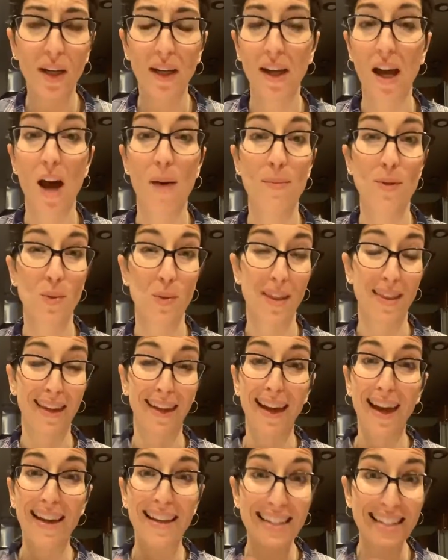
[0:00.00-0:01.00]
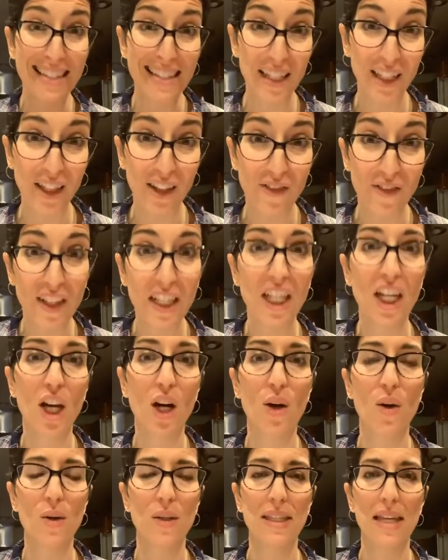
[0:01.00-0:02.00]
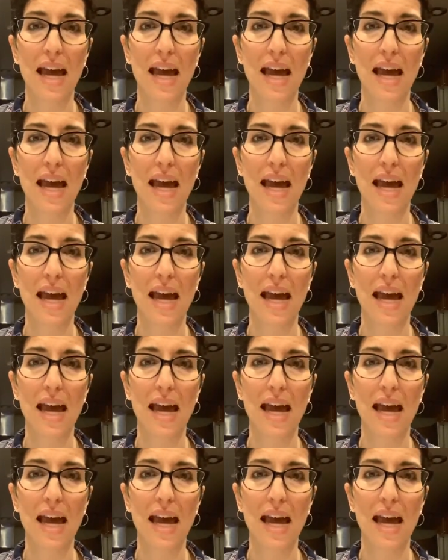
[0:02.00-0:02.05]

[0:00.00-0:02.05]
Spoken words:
It comes with like a gazillion videos.